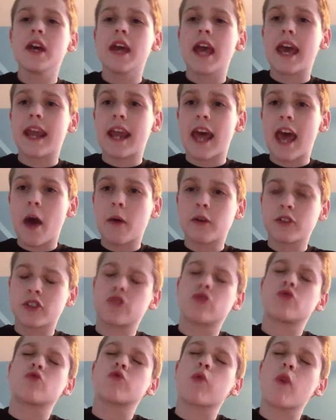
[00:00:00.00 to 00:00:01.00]
and how it
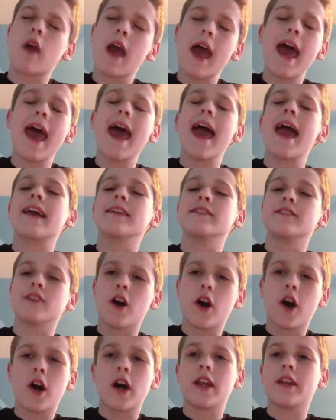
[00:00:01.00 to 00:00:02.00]
just dragged
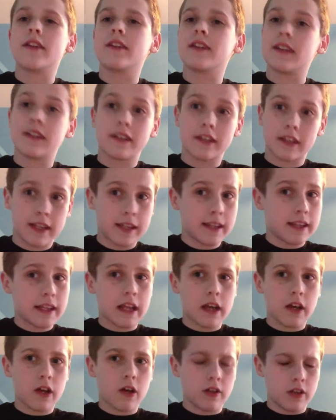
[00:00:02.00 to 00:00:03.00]
on
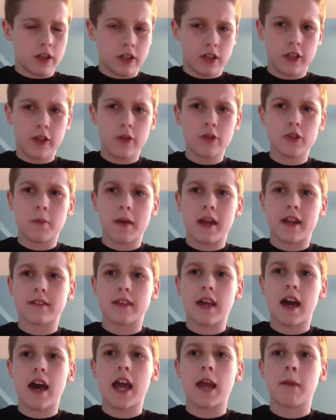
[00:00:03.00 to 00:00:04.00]
in a huge amount of
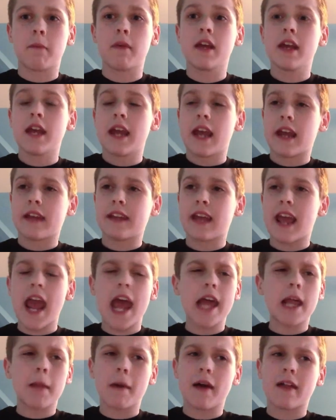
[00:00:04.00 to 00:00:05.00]
time, and they
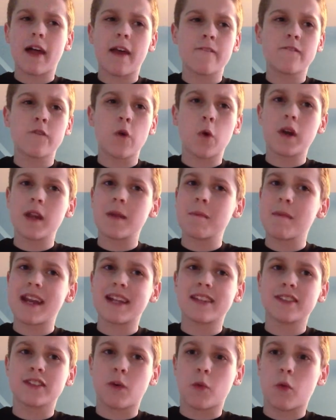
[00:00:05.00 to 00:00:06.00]
had about like 40
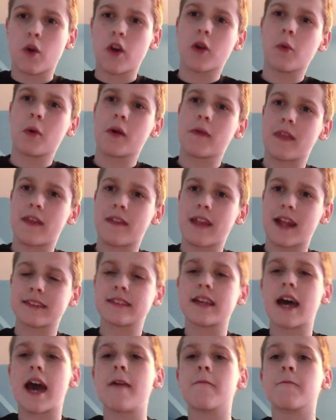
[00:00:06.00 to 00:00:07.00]
minutes to work with in that
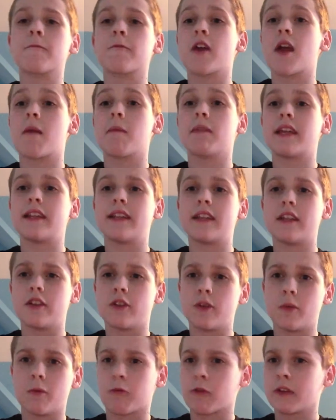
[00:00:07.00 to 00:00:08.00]
time frame, and they didn't
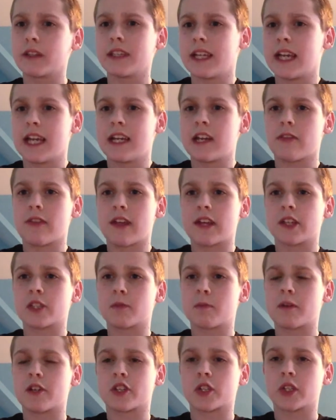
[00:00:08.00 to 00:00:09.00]
do really anything
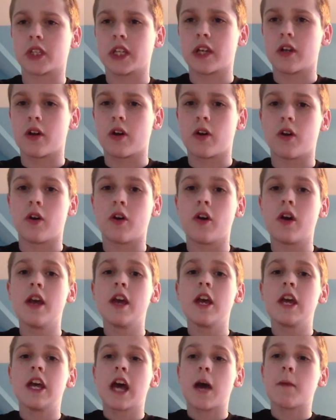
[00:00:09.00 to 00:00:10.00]
special at all.
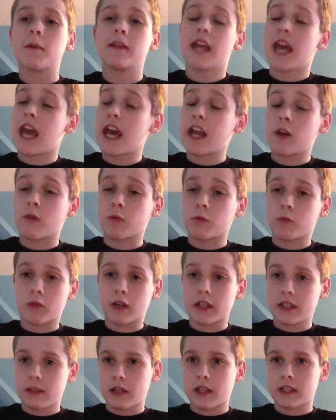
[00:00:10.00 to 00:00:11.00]
I mean, they had
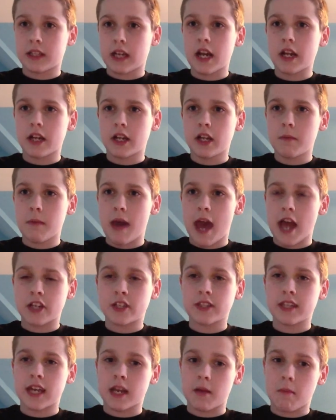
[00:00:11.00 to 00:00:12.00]
a lot of good
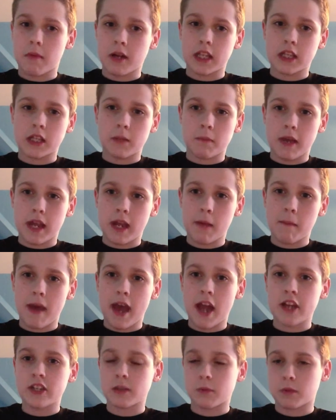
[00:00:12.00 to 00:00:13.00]
matches. They had a Money in the Bank
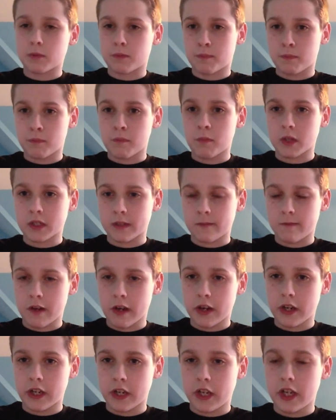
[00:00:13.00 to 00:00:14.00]
match that was
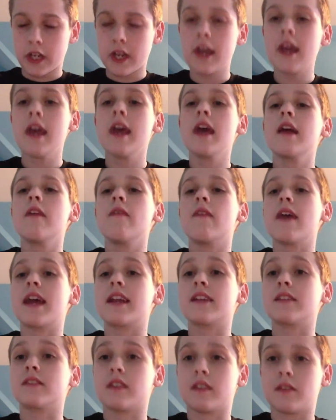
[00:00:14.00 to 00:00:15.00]
very good. They
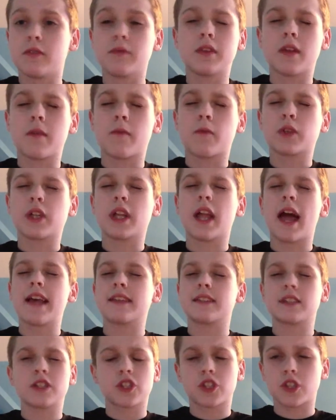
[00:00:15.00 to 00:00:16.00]
had the
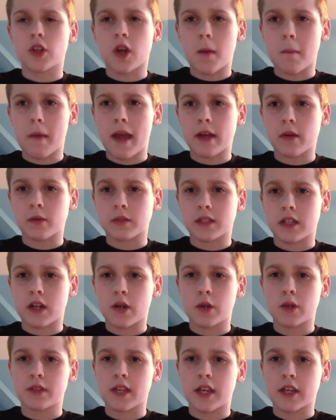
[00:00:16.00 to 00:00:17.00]
classic Shawn Michaels and
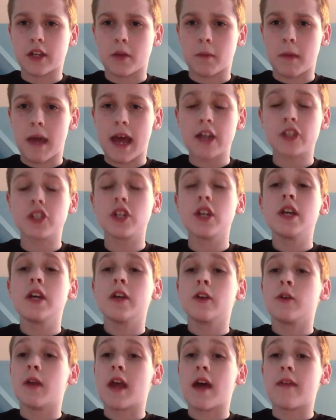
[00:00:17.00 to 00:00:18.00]
Undertaker match.
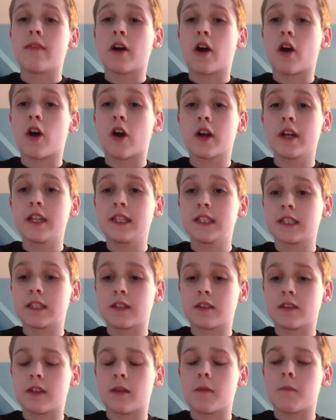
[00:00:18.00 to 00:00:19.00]
You had the Hardys,
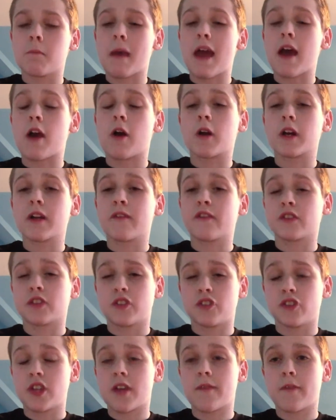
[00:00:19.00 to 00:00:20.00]
Matt Hardy
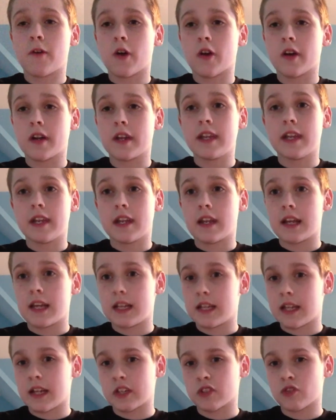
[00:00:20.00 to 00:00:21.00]
versus Jeff Hardy, and
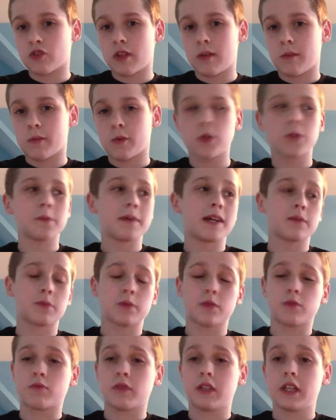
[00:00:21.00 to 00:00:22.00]
the Extreme Rules match
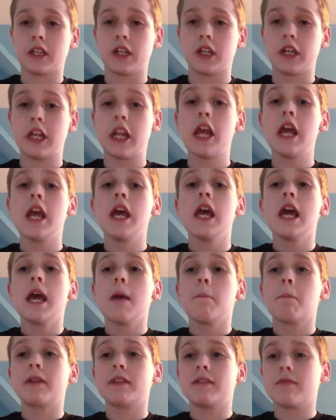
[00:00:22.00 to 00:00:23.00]
was really good.
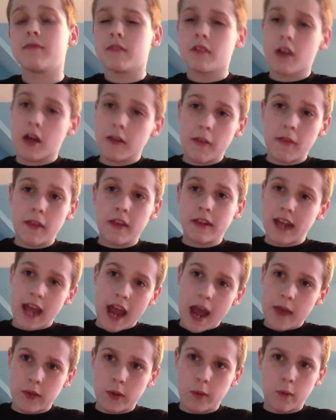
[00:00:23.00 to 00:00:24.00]
But other than
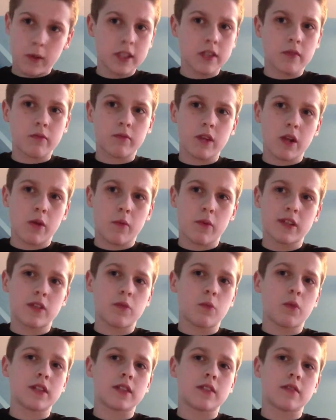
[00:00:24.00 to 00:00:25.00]
that, there
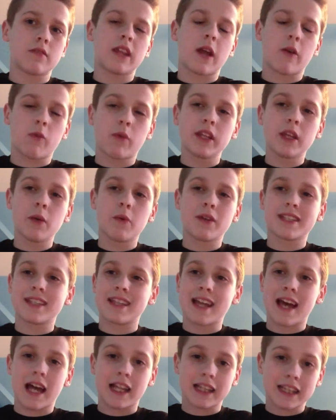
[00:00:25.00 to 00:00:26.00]
really wasn't
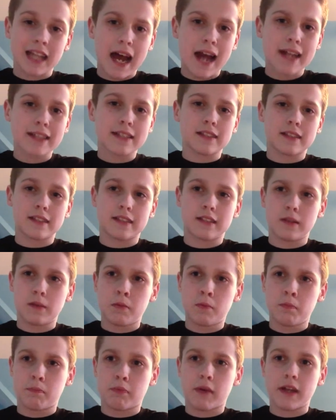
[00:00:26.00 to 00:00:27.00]
a lot
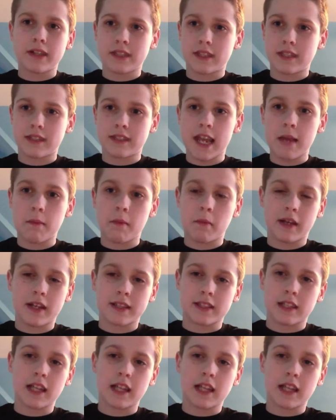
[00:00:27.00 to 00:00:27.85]
to bring to the table, because a